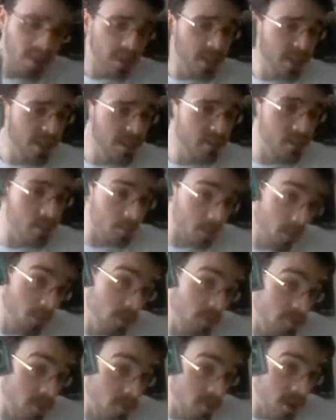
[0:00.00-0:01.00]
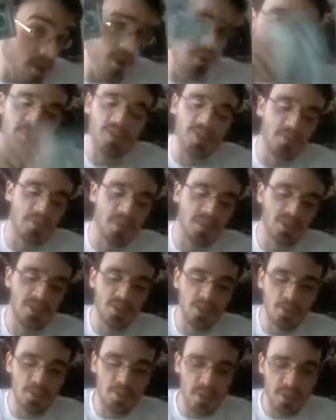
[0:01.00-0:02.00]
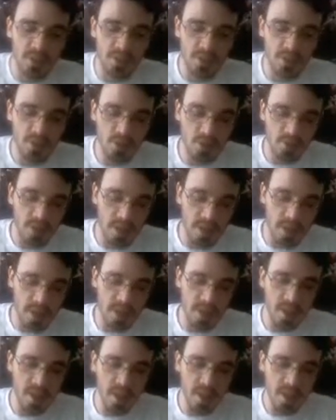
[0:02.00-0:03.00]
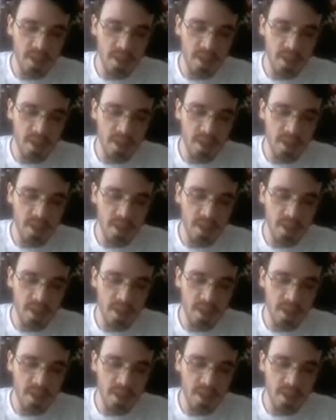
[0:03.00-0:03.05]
I like having both of them out for +2/+2, but